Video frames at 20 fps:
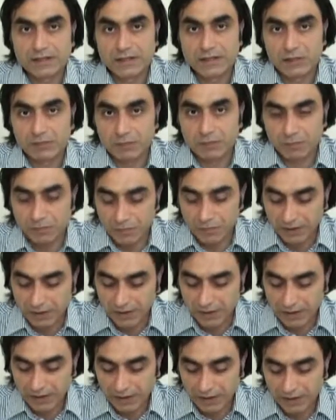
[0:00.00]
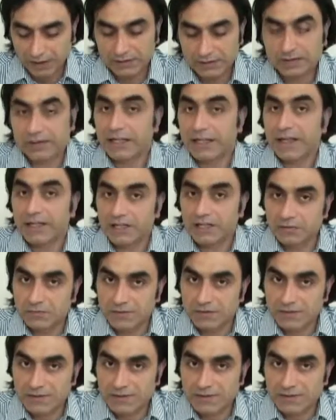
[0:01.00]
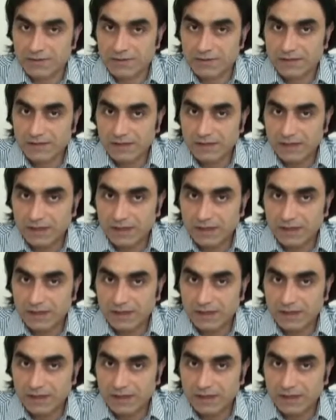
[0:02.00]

human being, and the animals,